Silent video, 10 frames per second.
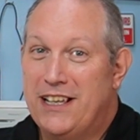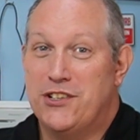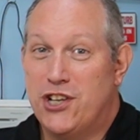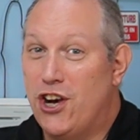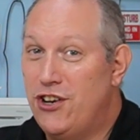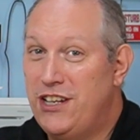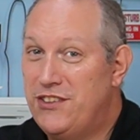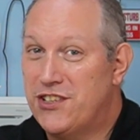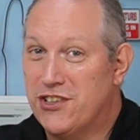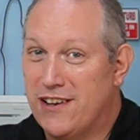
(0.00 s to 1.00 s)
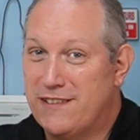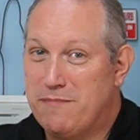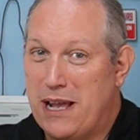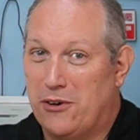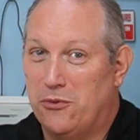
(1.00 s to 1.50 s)
Turning the tide of
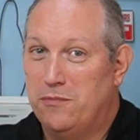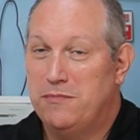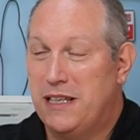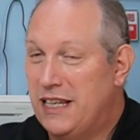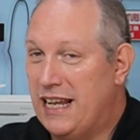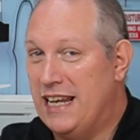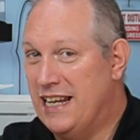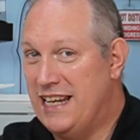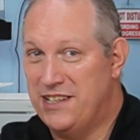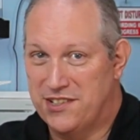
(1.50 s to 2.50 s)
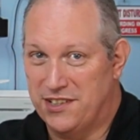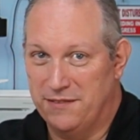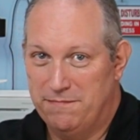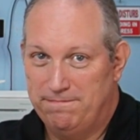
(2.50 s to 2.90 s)
battle in an instant.